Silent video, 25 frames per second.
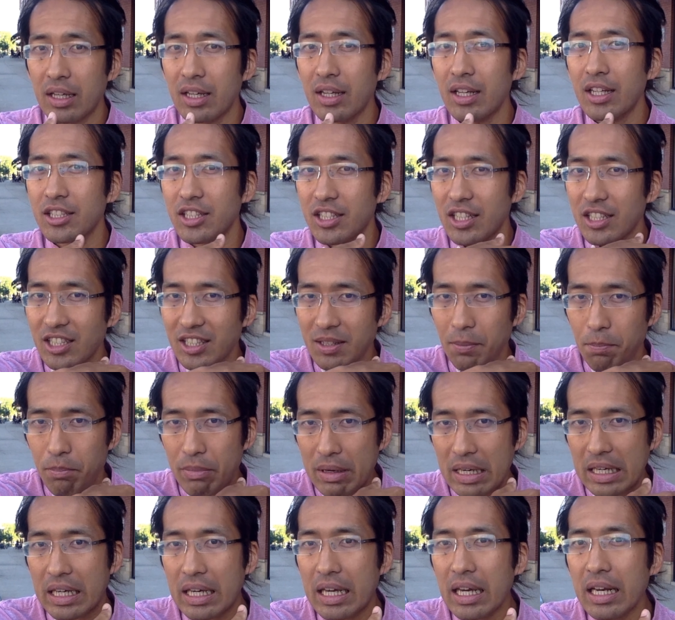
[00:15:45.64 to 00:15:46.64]
since the
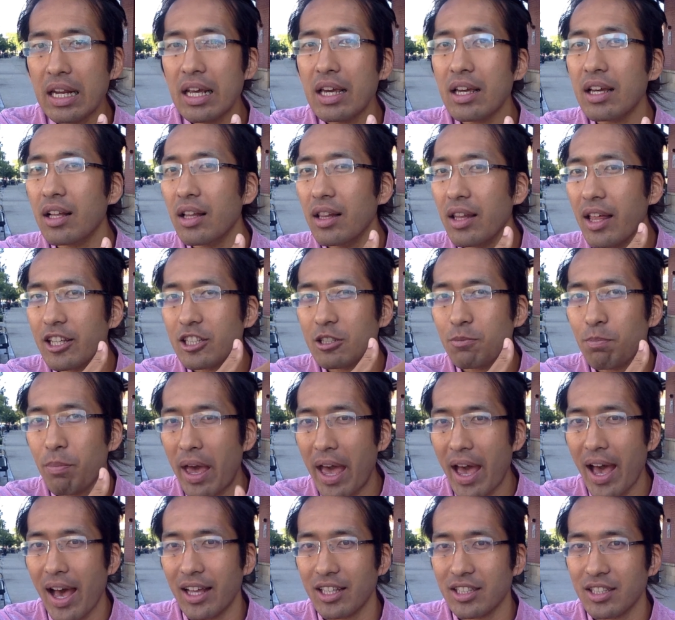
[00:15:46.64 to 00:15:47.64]
beginningless
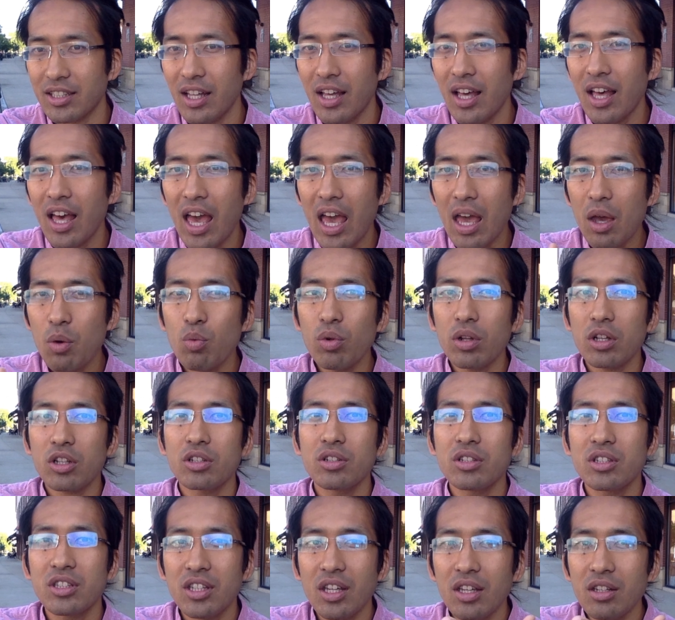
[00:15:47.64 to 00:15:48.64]
past and will
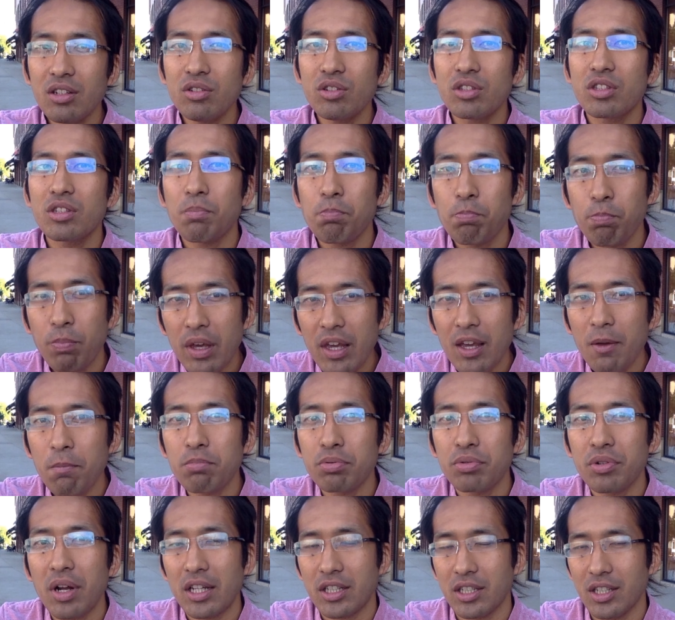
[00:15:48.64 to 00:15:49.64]
continue to be
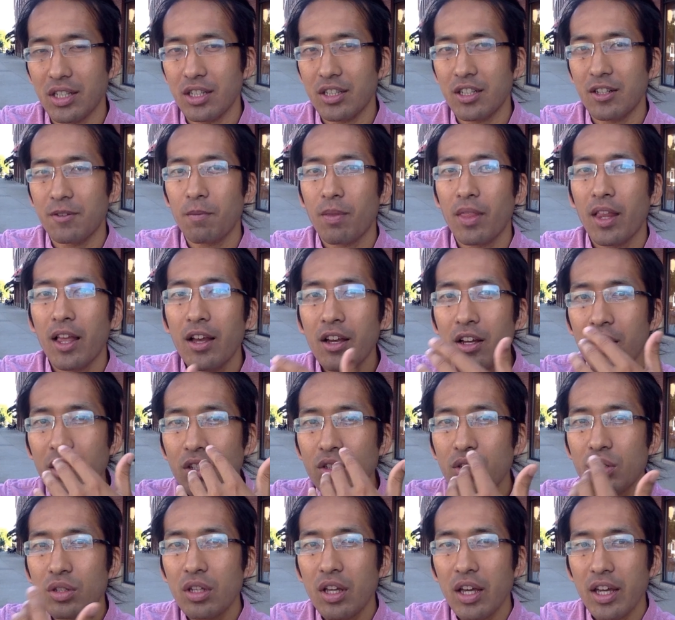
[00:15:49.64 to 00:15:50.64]
present
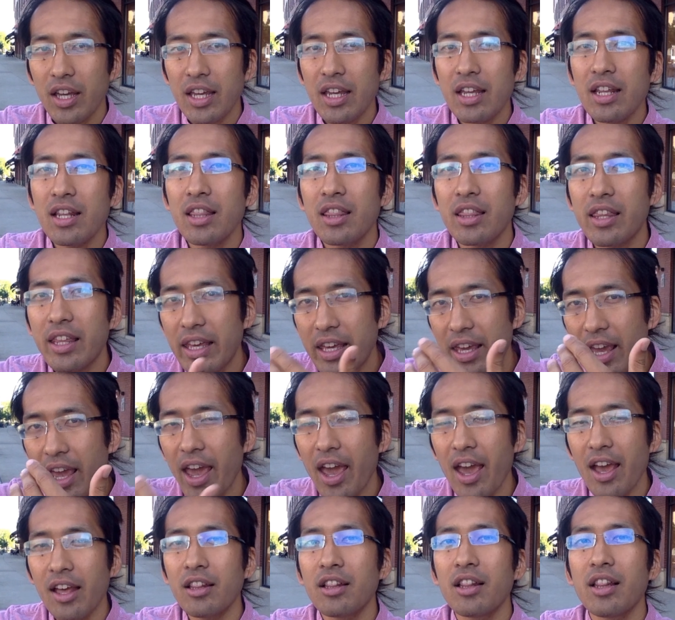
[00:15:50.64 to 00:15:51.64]
in the
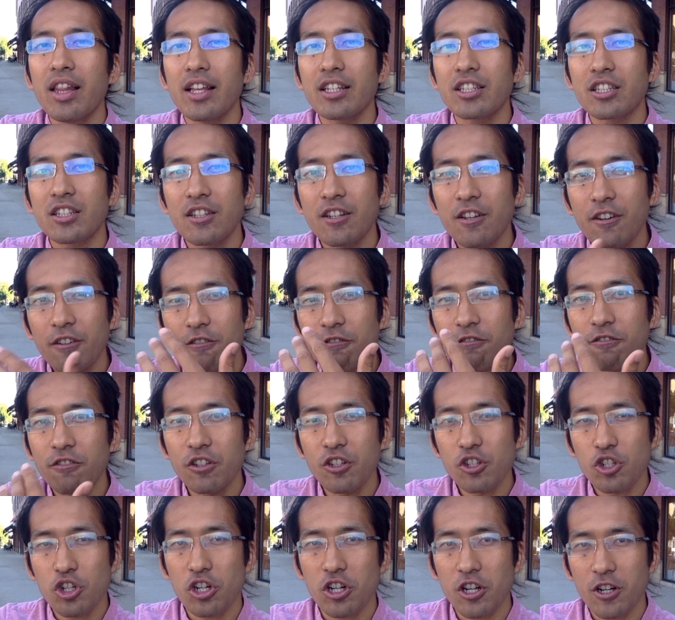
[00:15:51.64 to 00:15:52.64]
endless
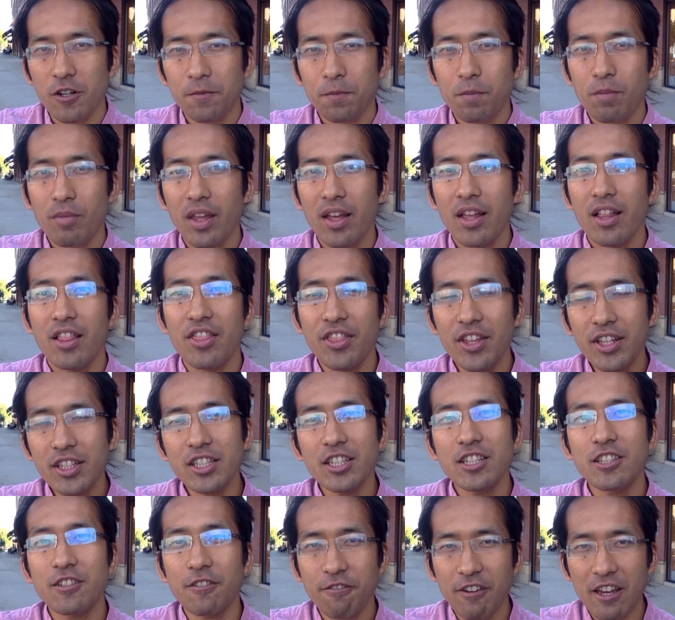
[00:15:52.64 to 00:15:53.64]
future. This
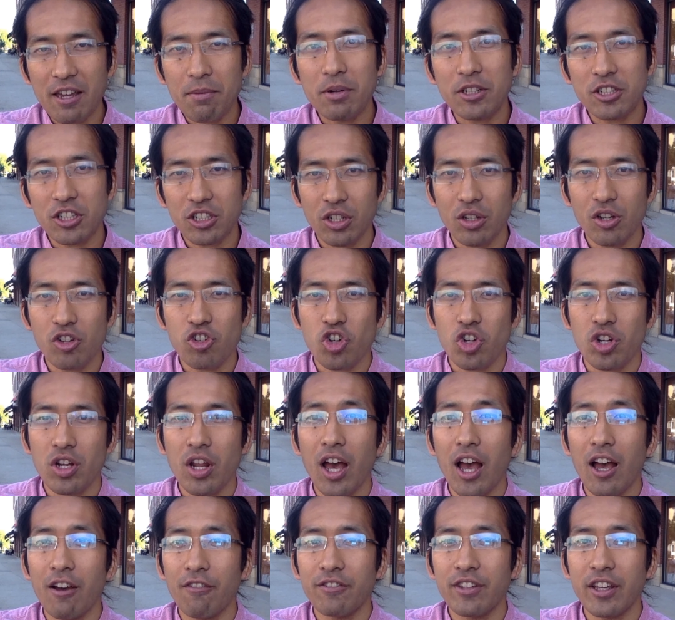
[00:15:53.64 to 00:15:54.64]
is the famous notion
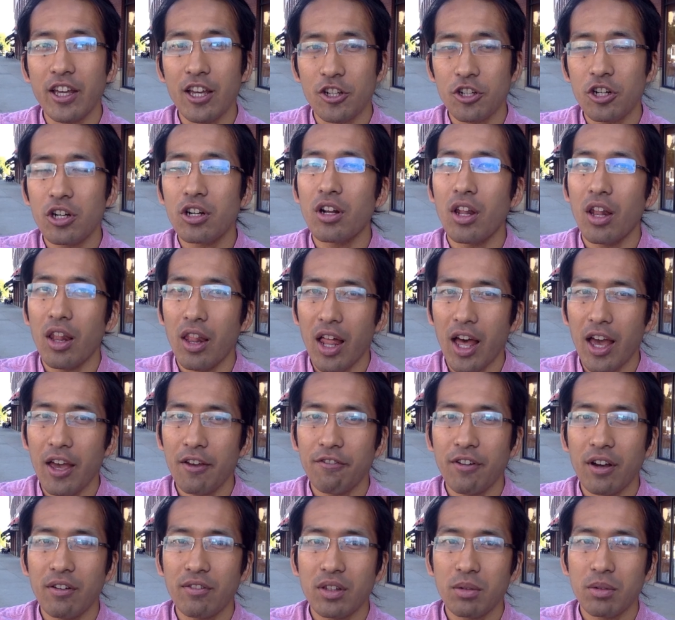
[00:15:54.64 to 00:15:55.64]
of the eternal life
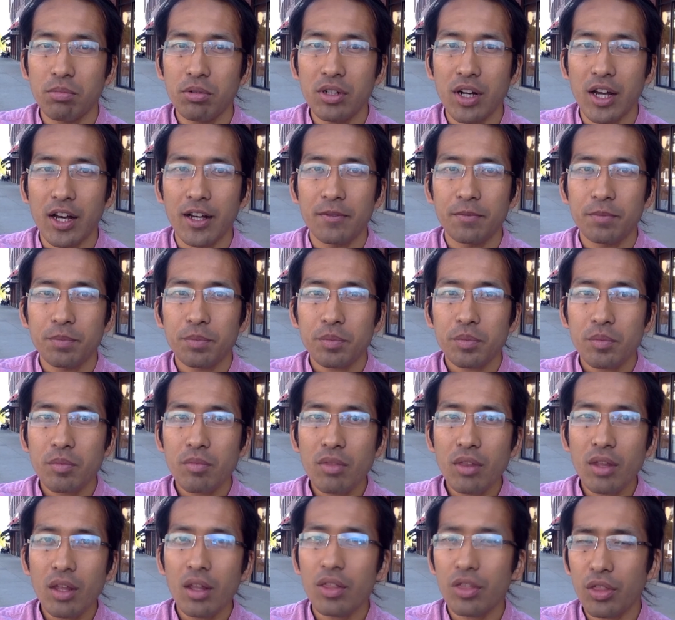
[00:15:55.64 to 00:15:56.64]
of the Buddha,
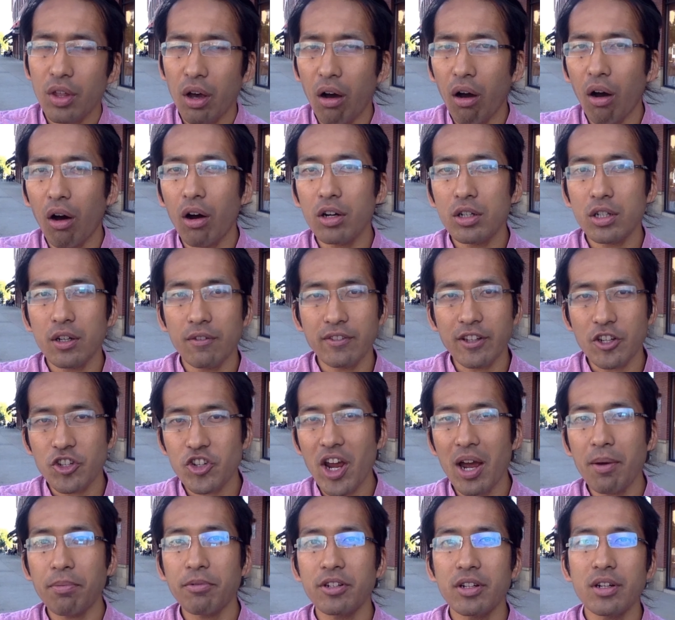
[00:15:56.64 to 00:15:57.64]
the heart of the
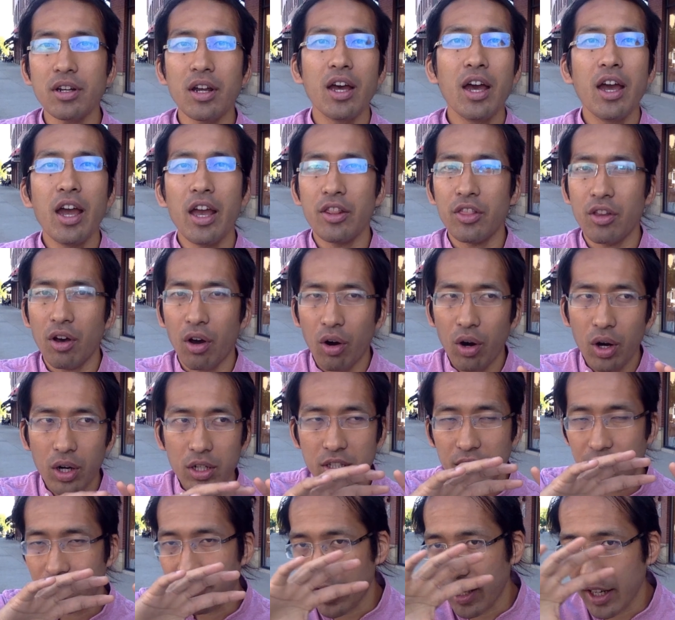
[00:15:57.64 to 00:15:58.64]
chapter and the
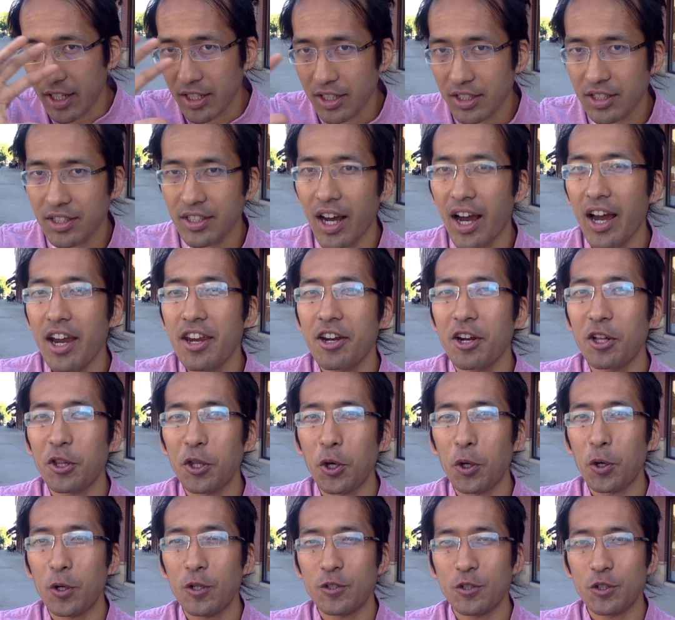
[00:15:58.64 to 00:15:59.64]
heart of the entire
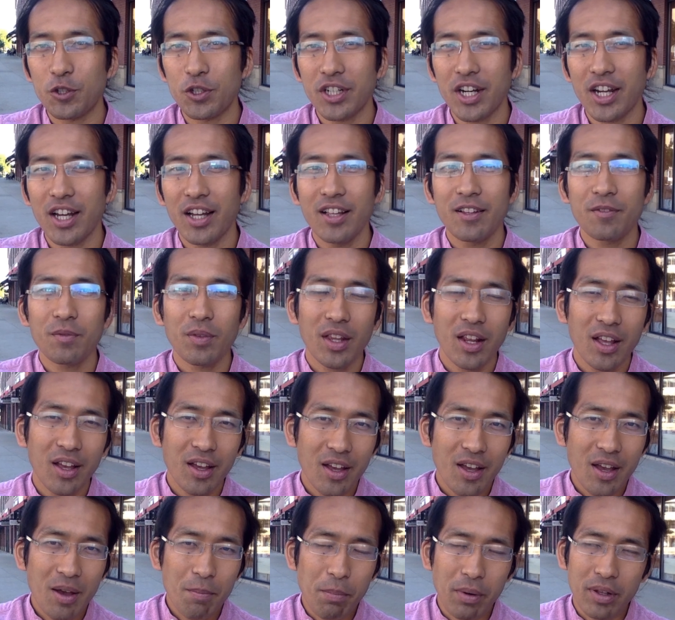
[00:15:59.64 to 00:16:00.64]
Lotus Sutra.
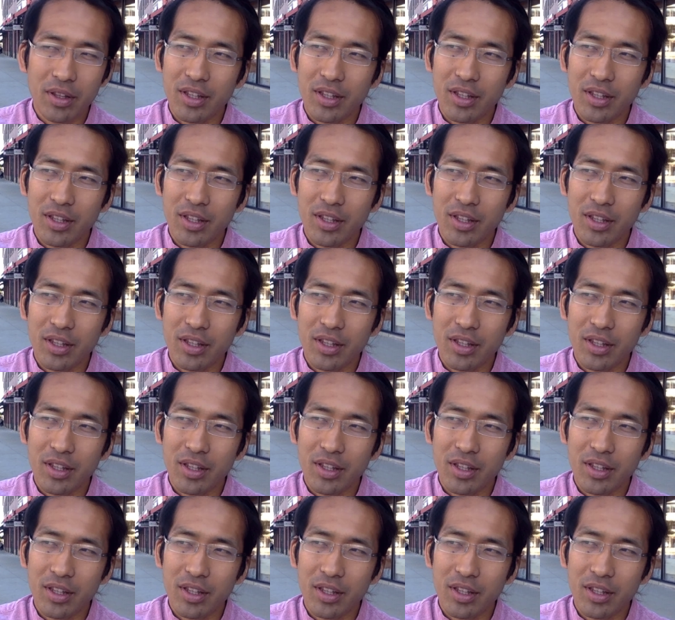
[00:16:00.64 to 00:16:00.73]
But